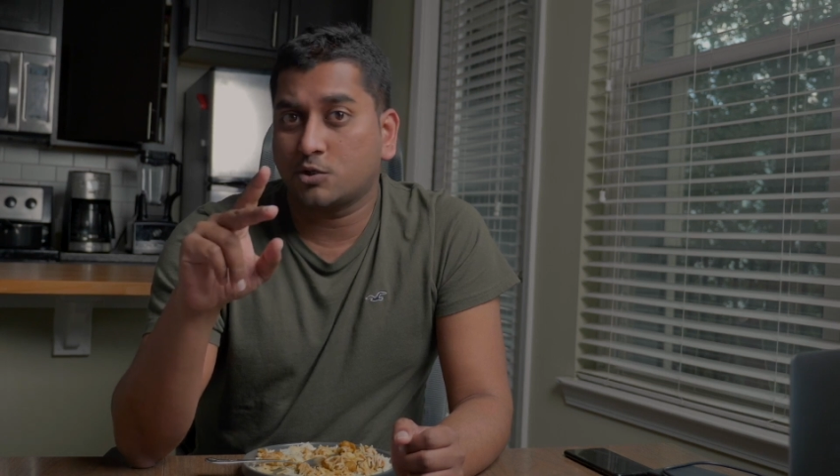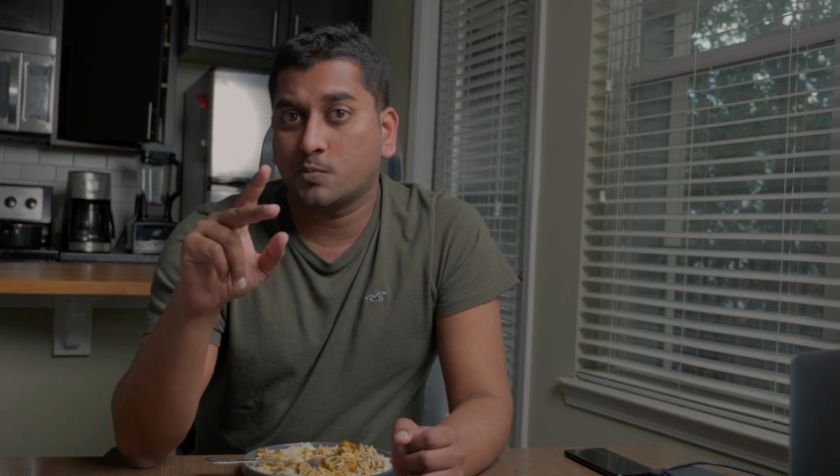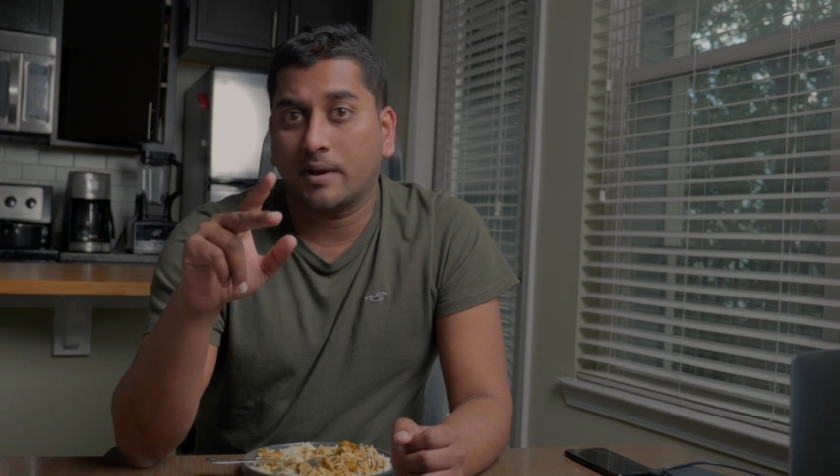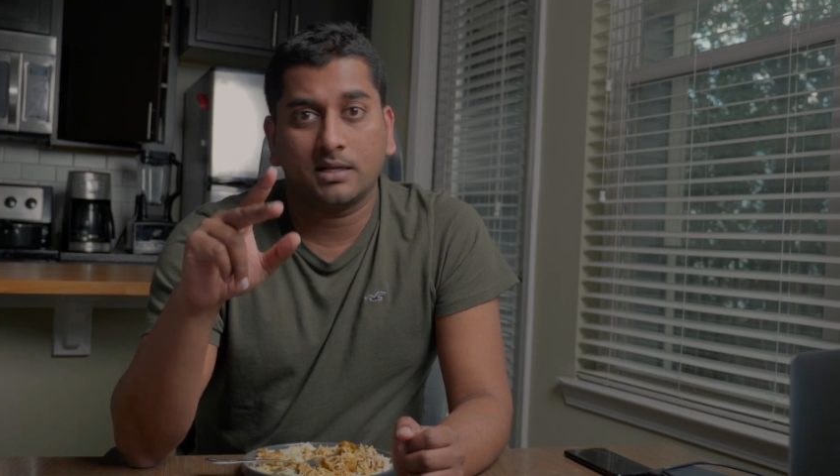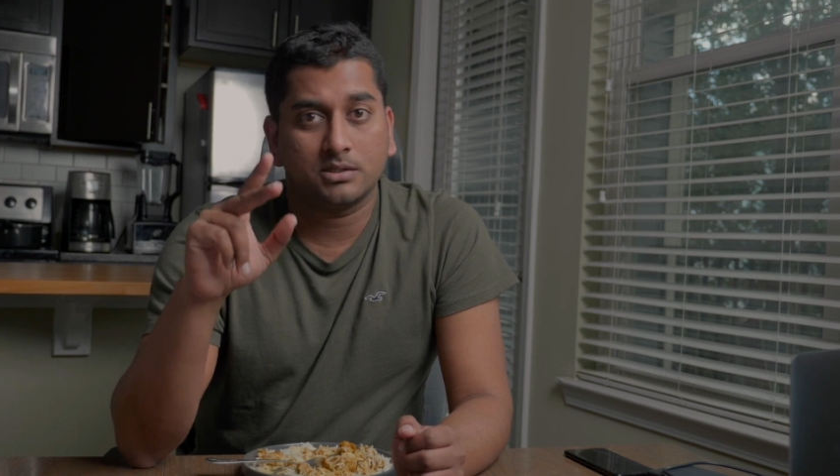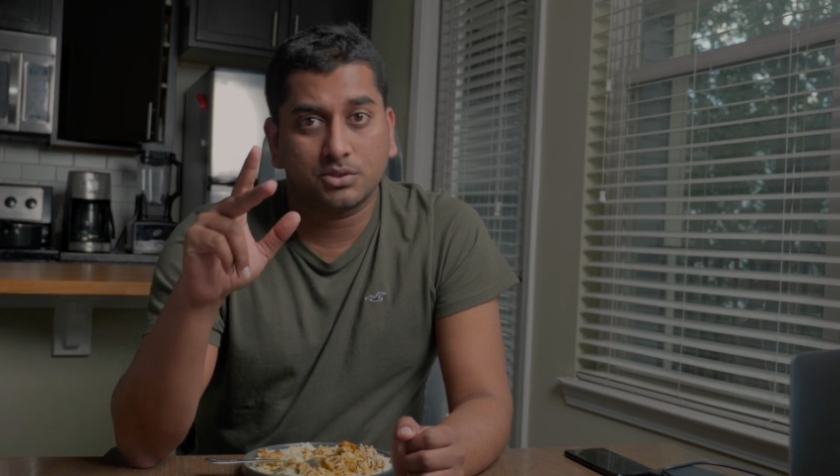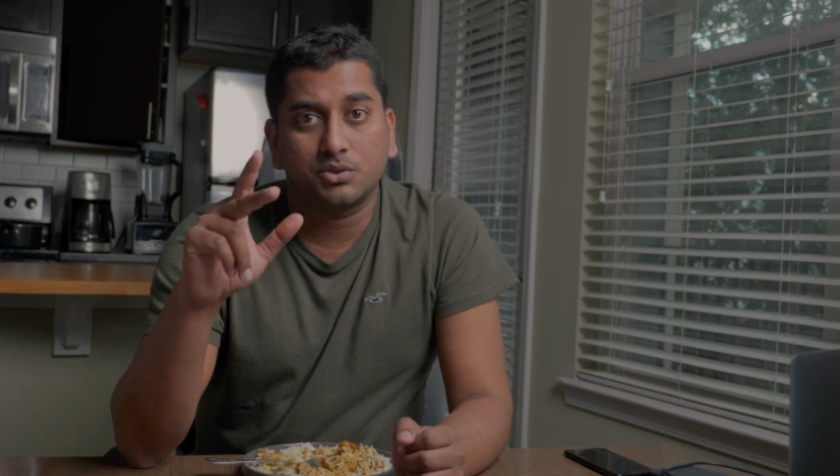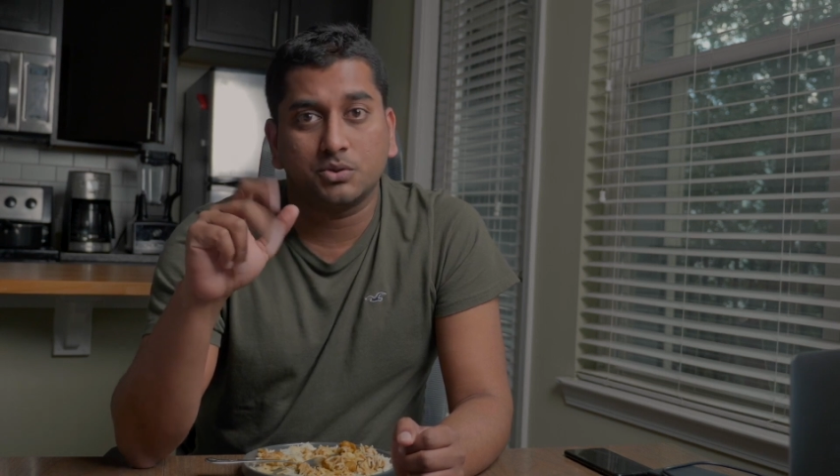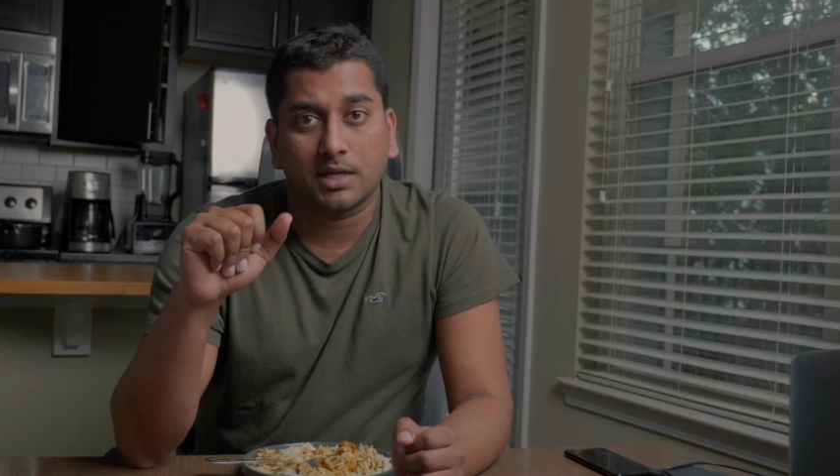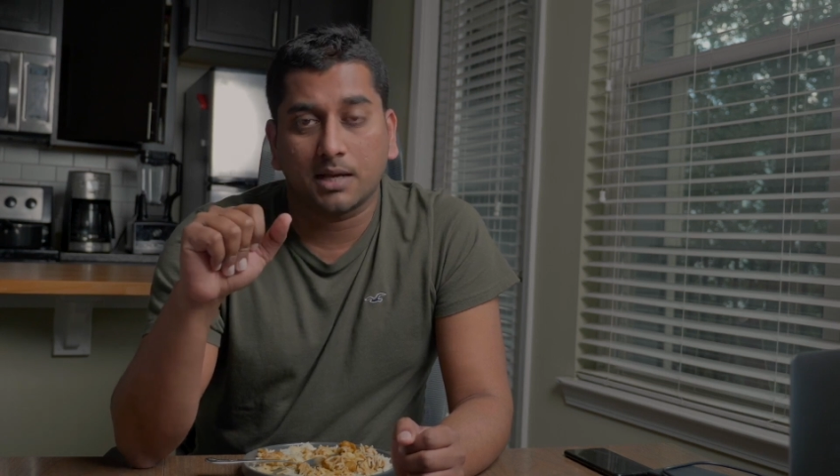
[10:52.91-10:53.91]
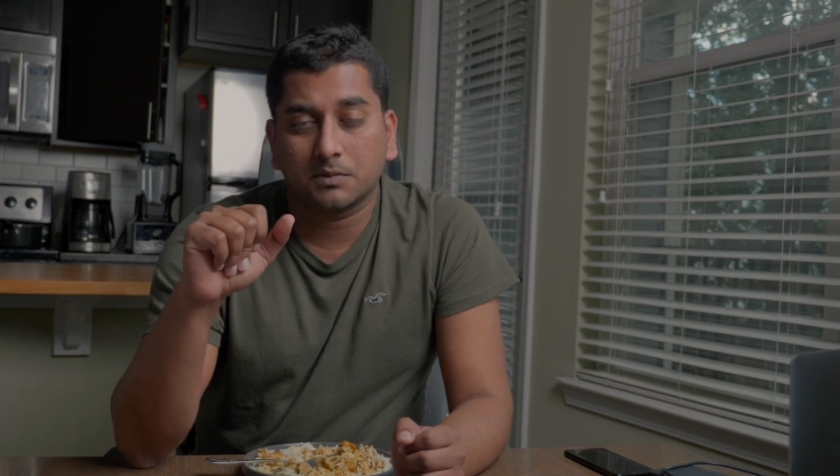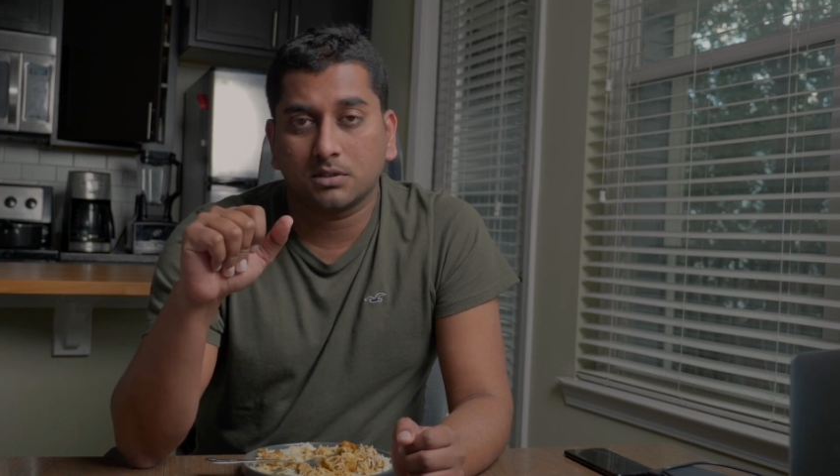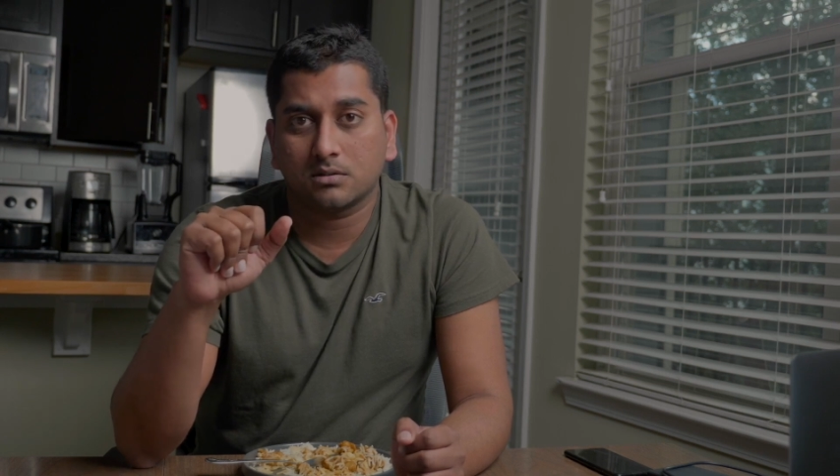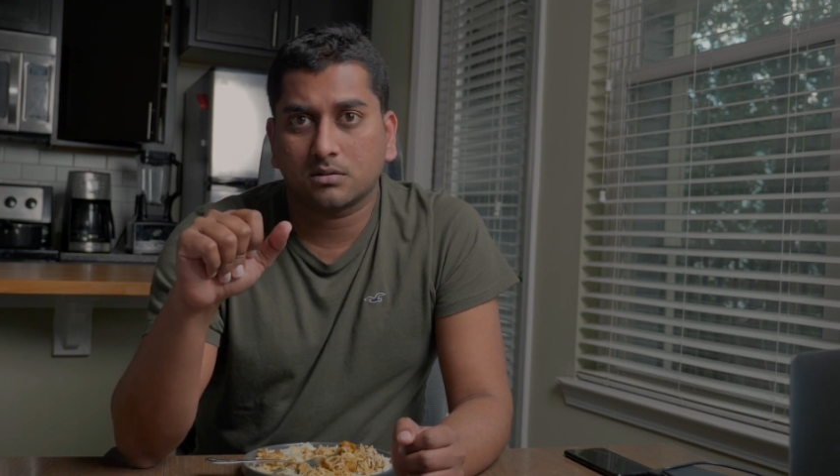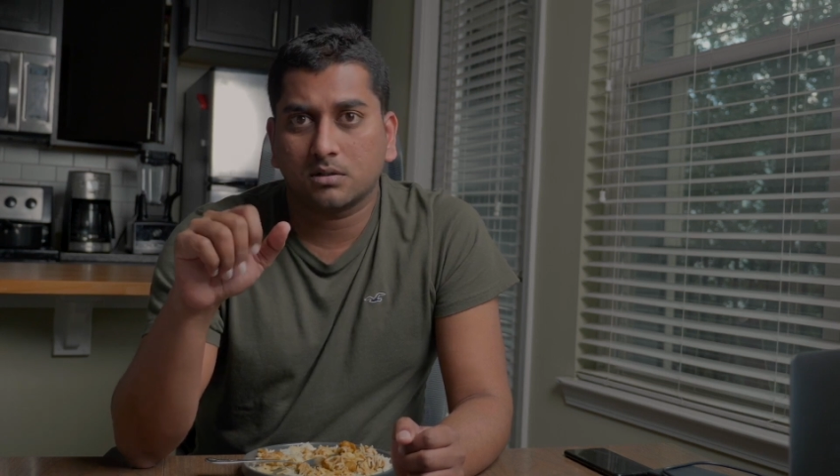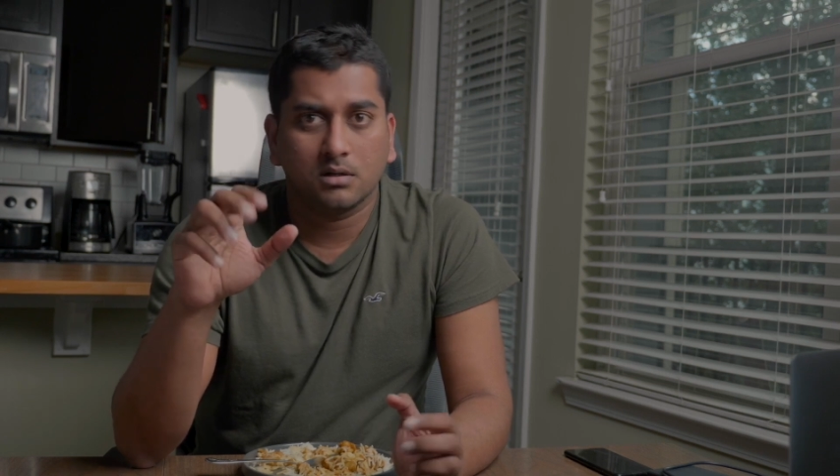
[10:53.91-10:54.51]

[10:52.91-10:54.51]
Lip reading: manage 2 cameras.